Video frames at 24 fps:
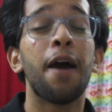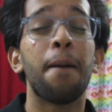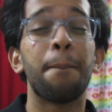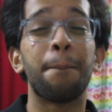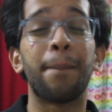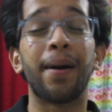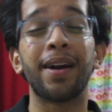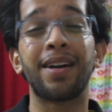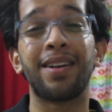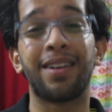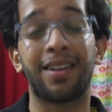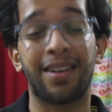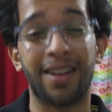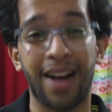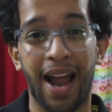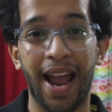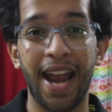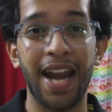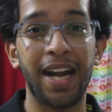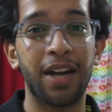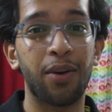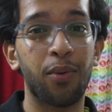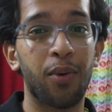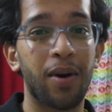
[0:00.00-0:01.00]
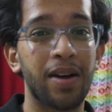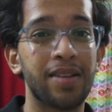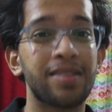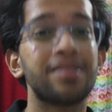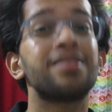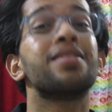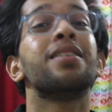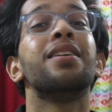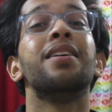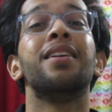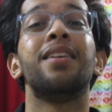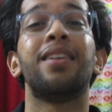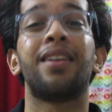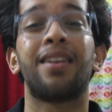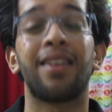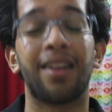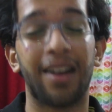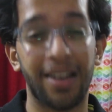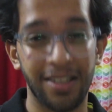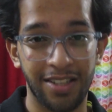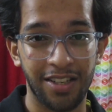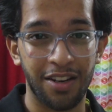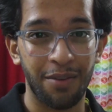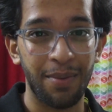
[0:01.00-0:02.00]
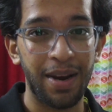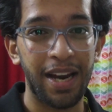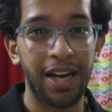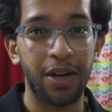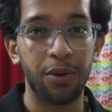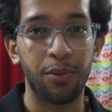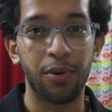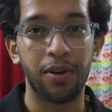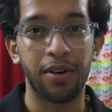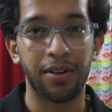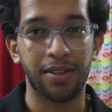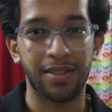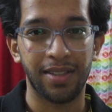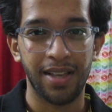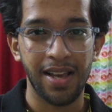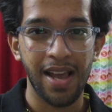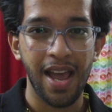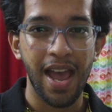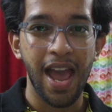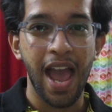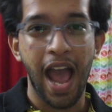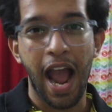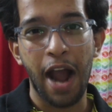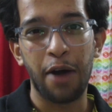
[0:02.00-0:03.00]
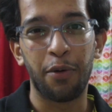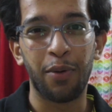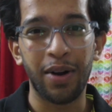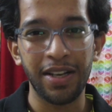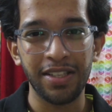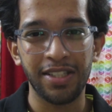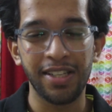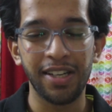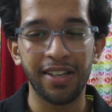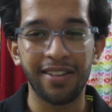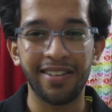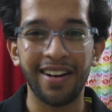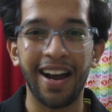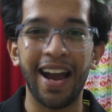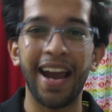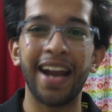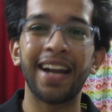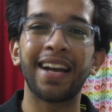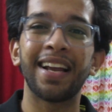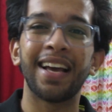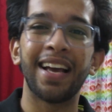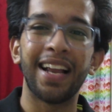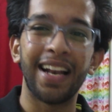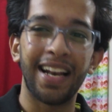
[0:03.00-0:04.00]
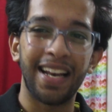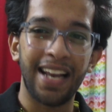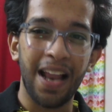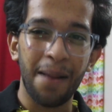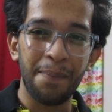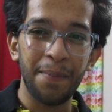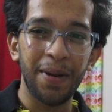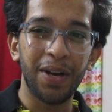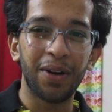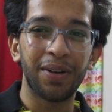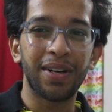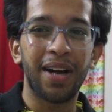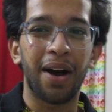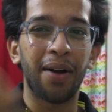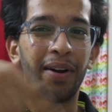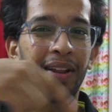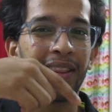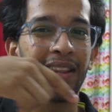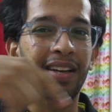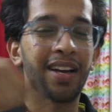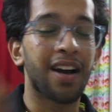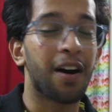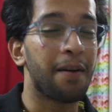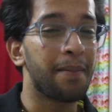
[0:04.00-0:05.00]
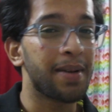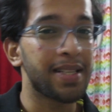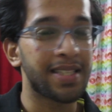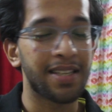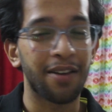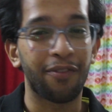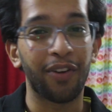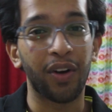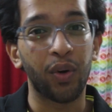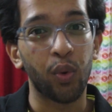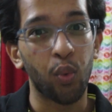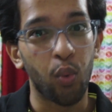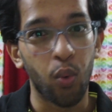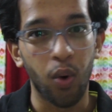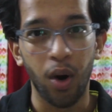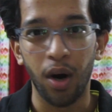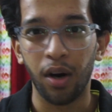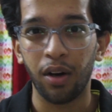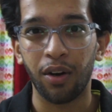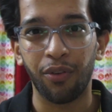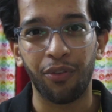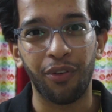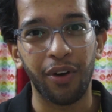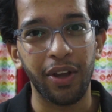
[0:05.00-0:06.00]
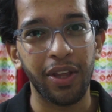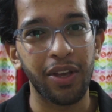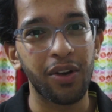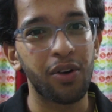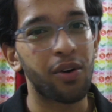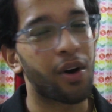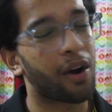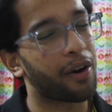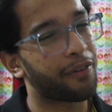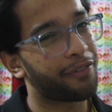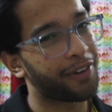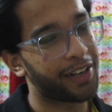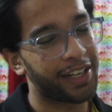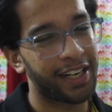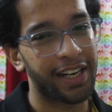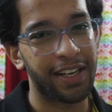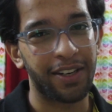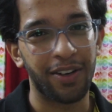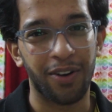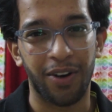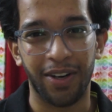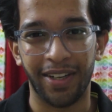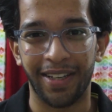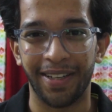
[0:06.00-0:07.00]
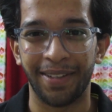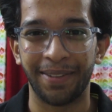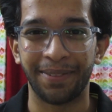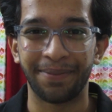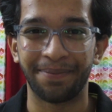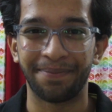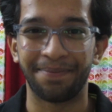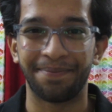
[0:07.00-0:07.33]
but try it once, trust me, it works. And once you try it, let me know down in the comments if it worked for you or if it did not.